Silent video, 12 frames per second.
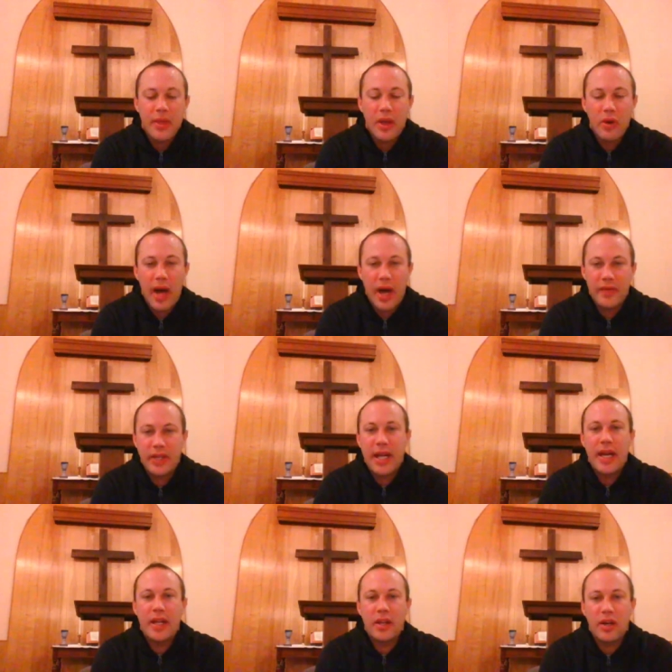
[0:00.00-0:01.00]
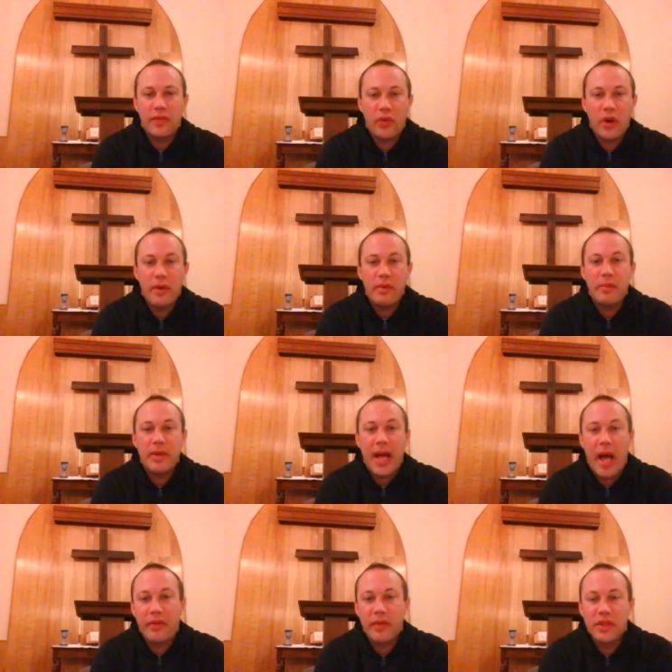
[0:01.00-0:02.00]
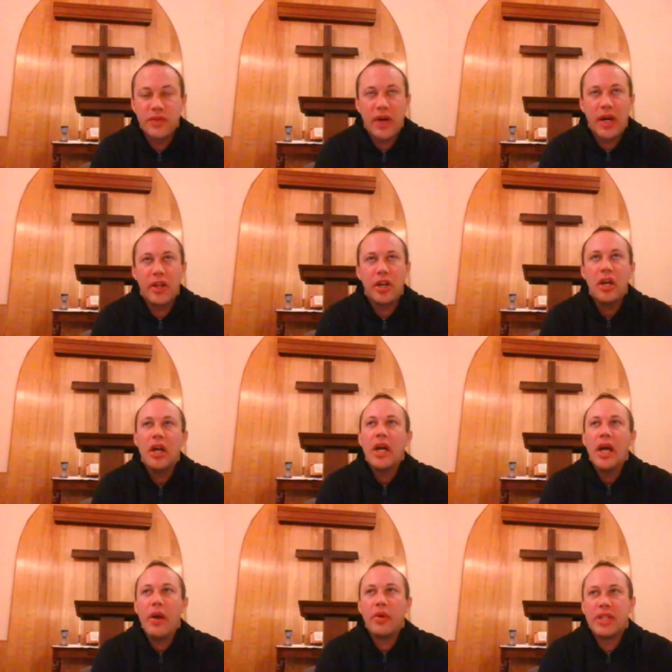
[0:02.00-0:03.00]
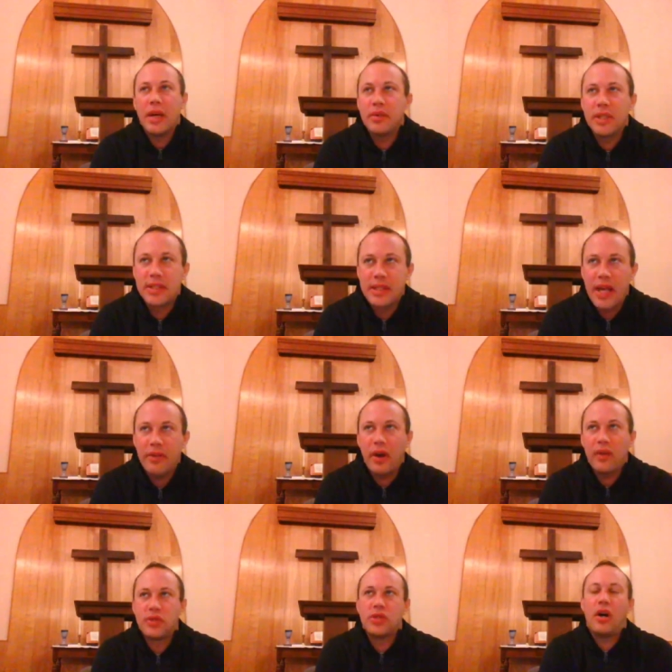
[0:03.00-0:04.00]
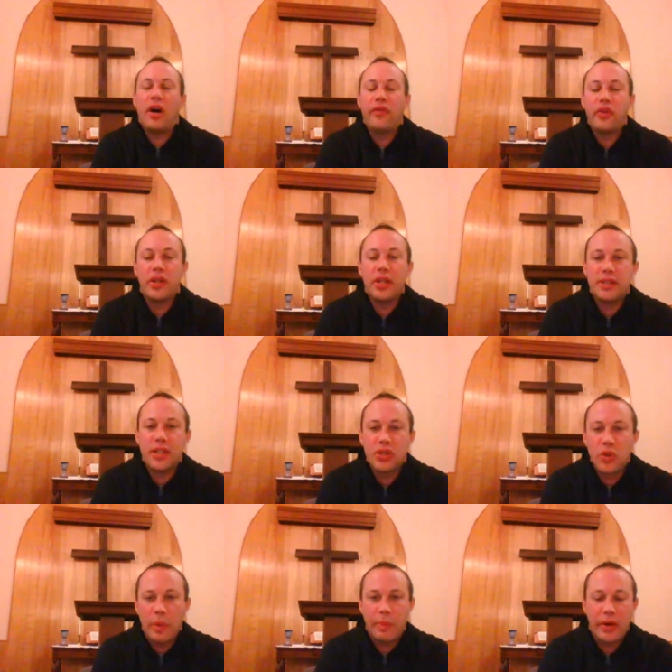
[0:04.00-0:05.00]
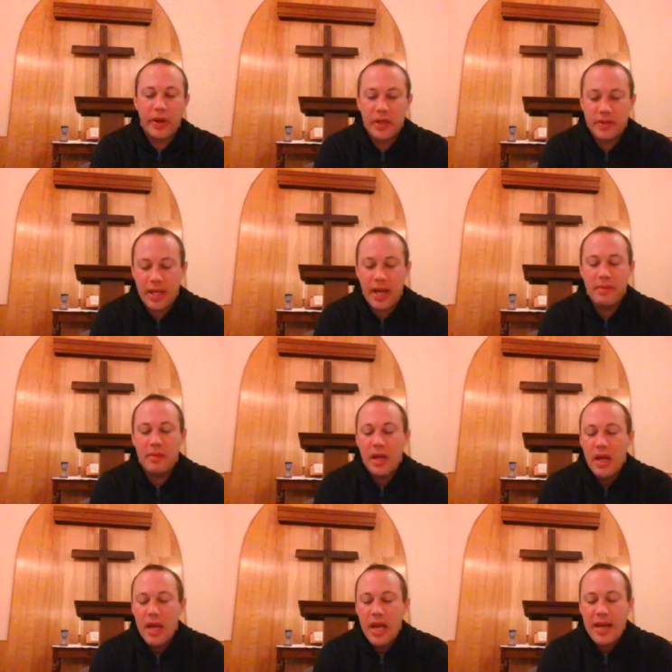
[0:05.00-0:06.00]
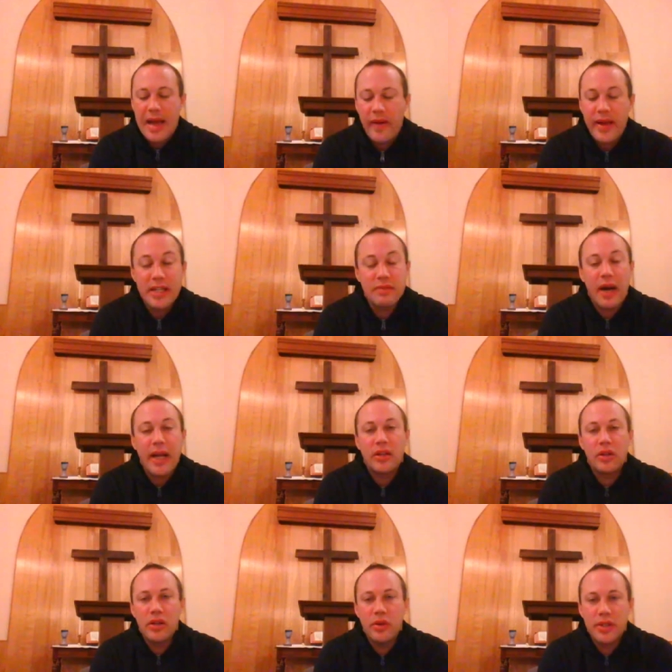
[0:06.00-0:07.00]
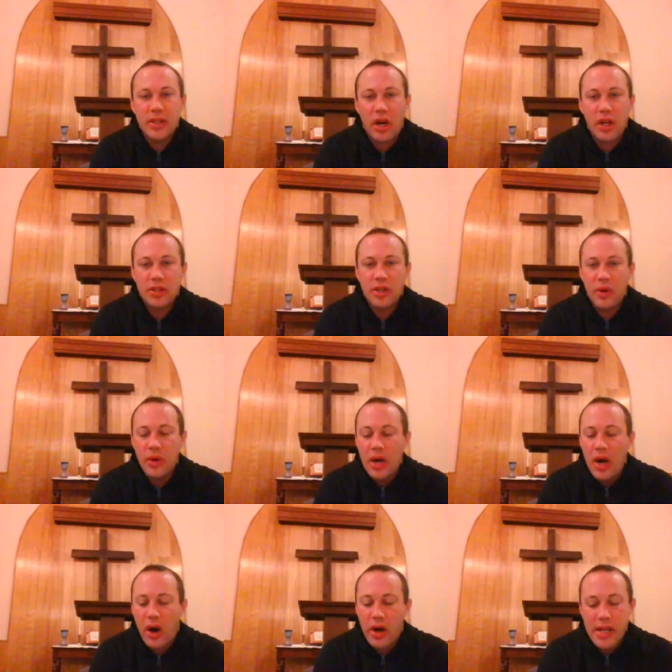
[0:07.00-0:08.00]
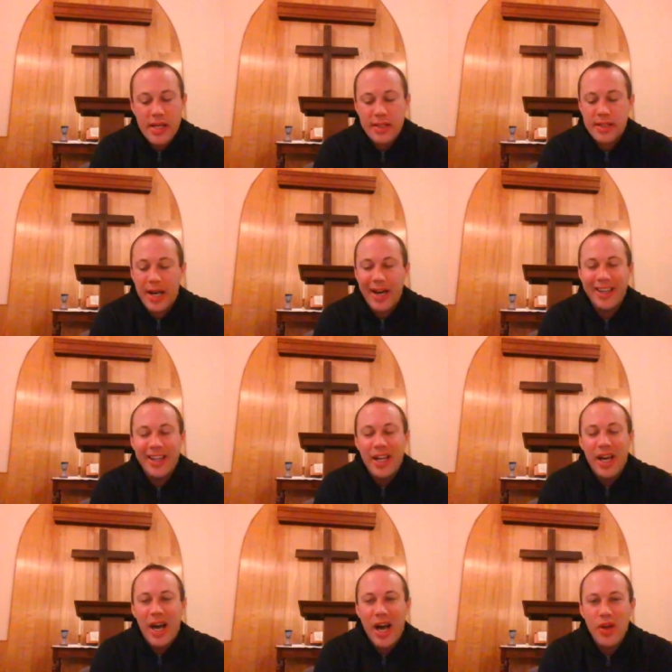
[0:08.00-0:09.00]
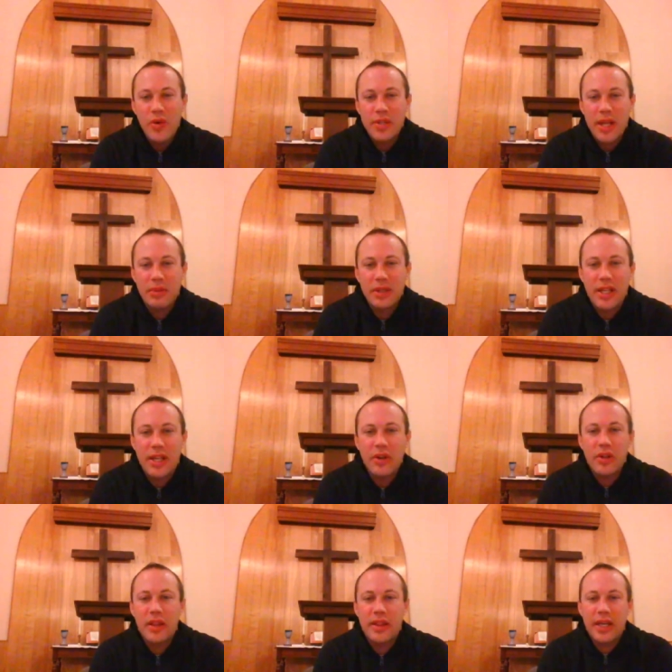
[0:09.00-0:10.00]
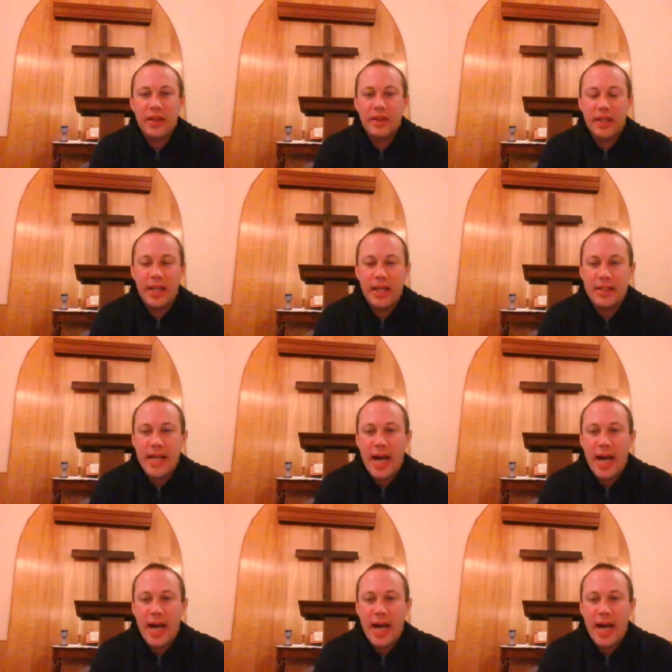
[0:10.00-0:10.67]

who advocated for him on behalf of his father and was able to stave off Saul for at least a short period of time. And now he has Michal, who is also on his side, uh, who is able to hear the thing of the king's